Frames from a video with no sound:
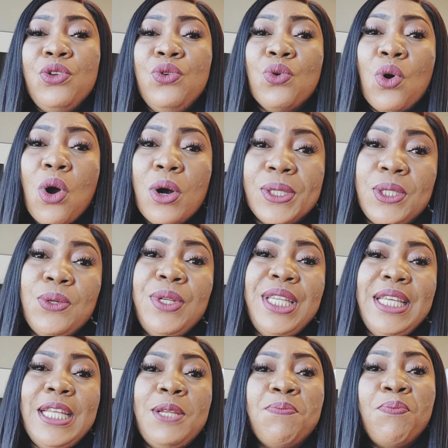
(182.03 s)
You also
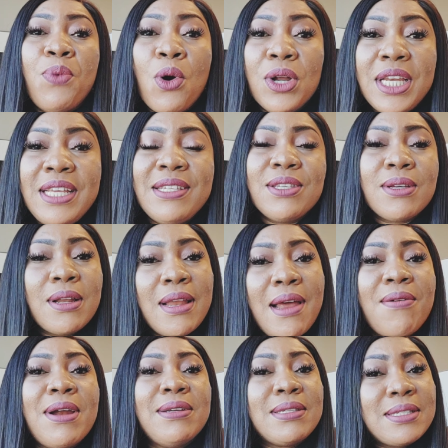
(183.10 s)
need police
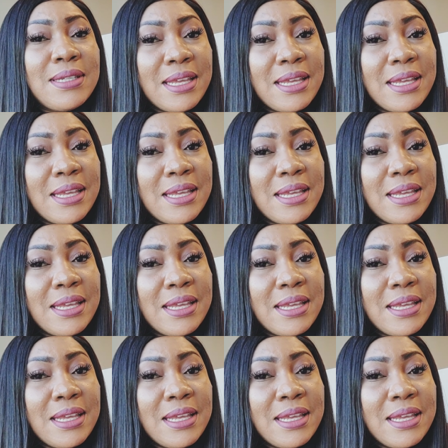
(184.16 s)
clearance